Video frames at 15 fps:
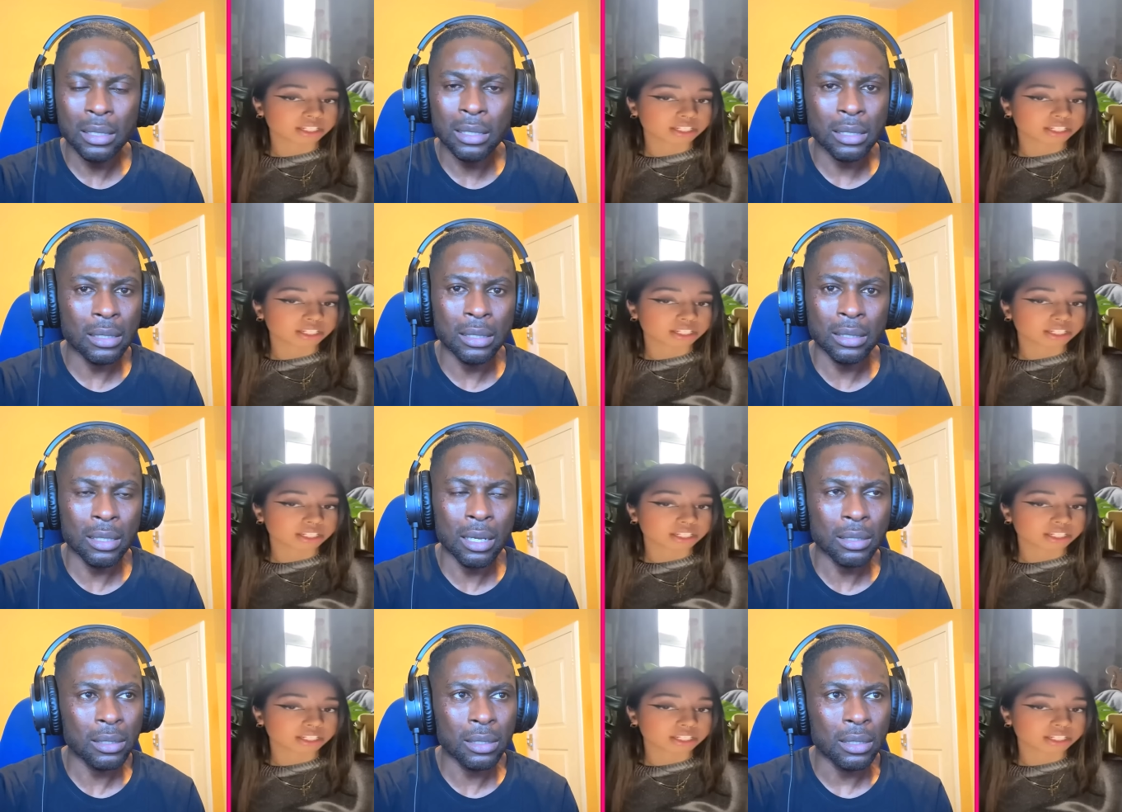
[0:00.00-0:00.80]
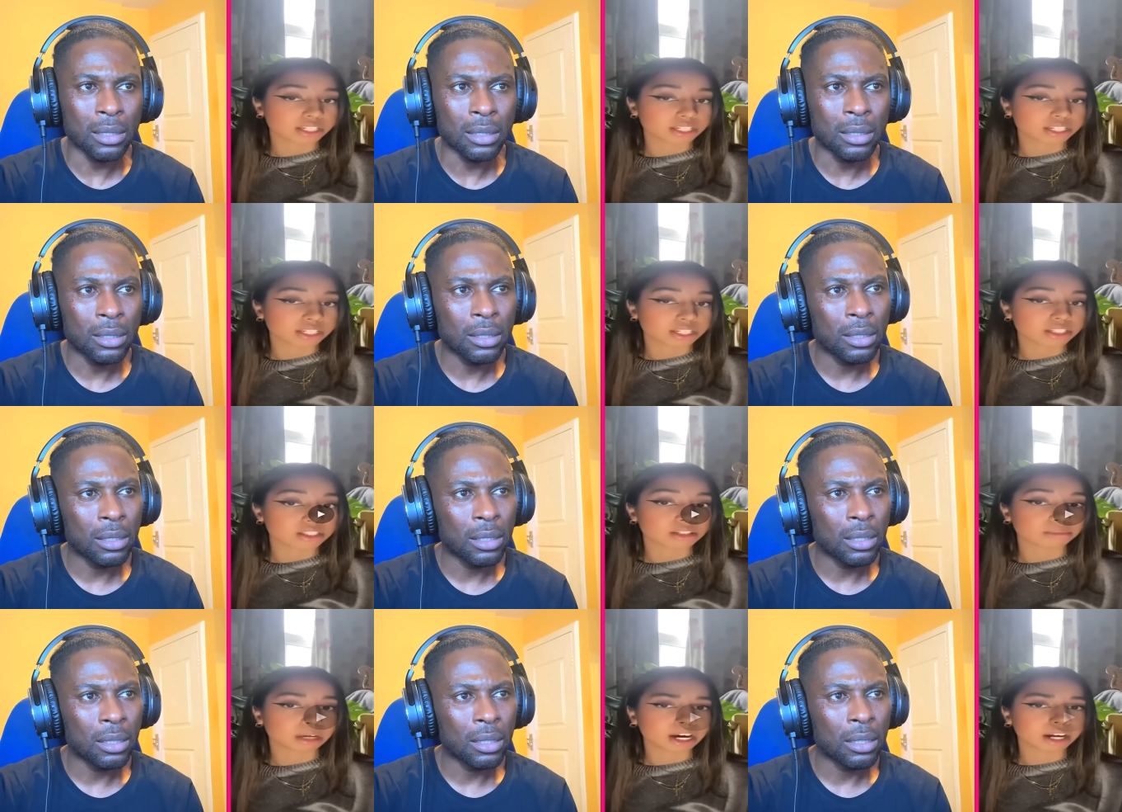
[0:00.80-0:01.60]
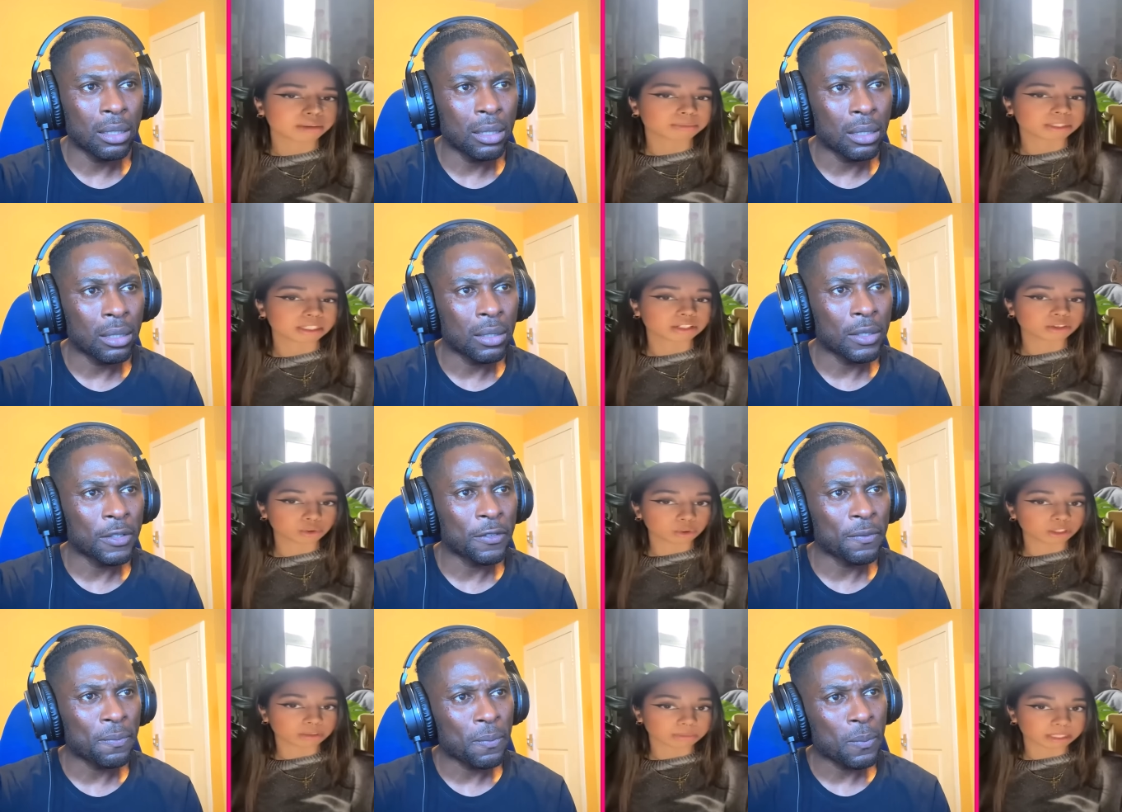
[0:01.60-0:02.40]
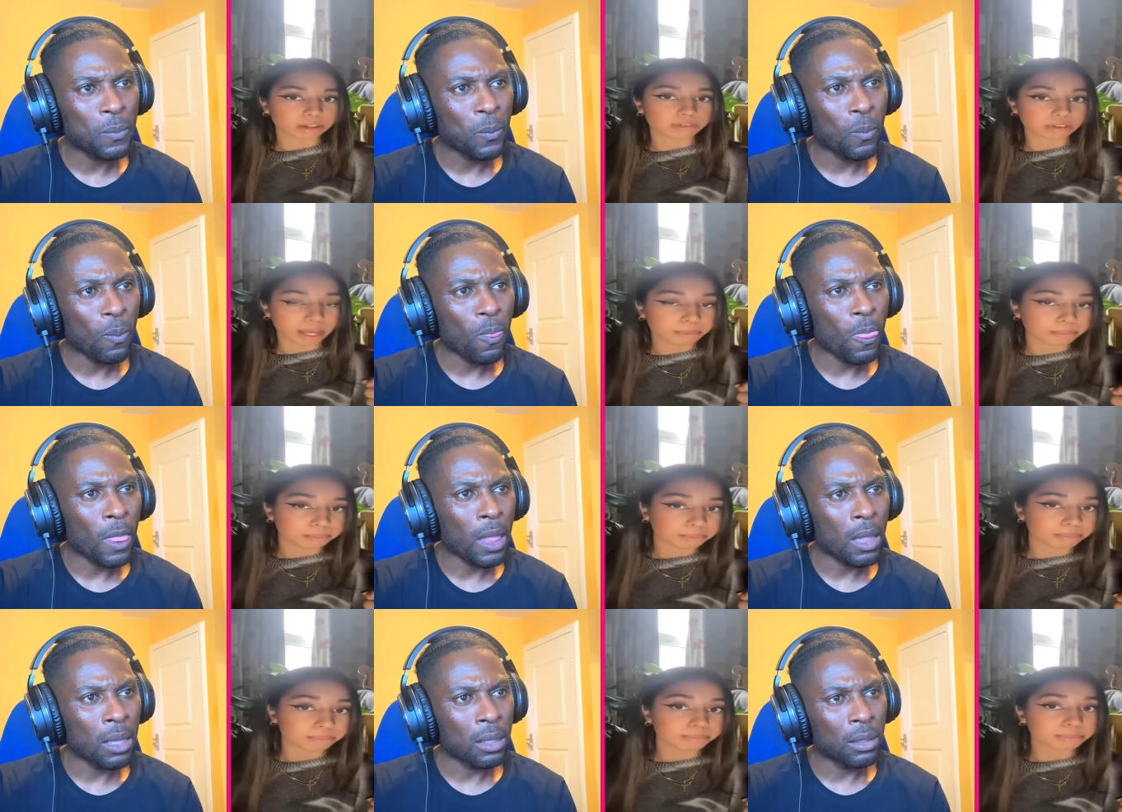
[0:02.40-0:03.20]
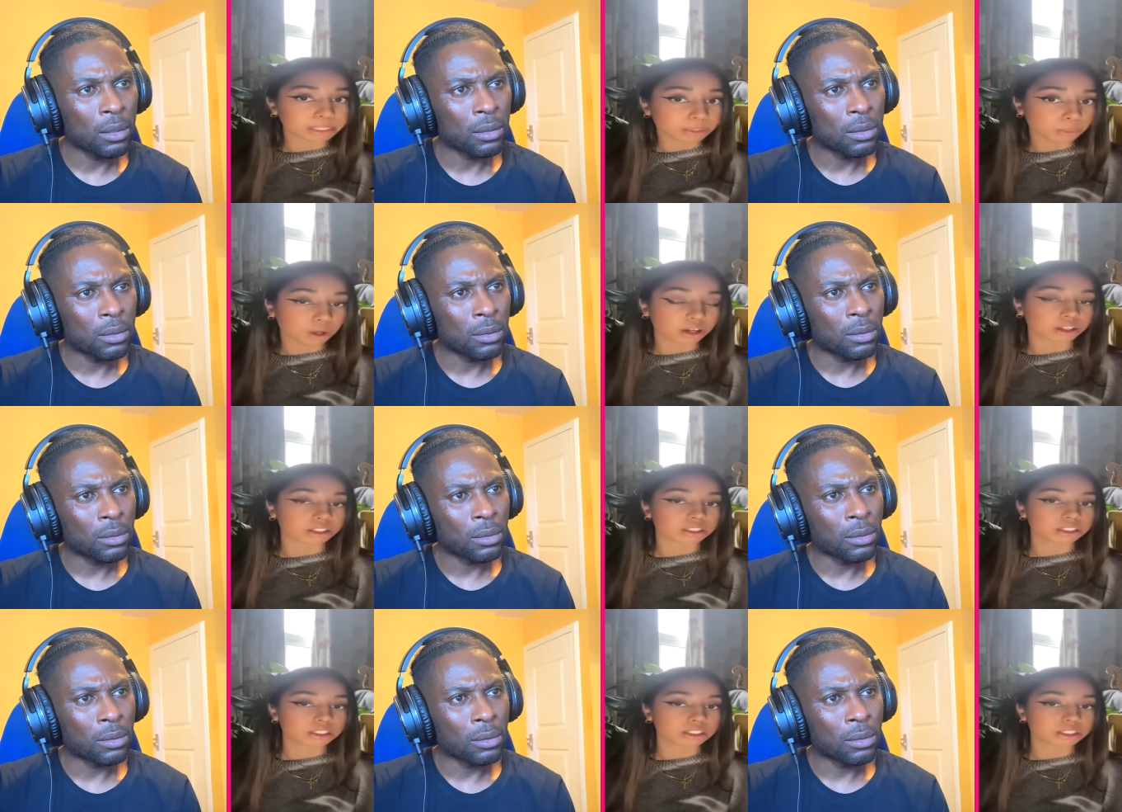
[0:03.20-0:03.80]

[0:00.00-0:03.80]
Speaker 1: disgusting.
Speaker 2: Sitting behind me, calling me a fat B word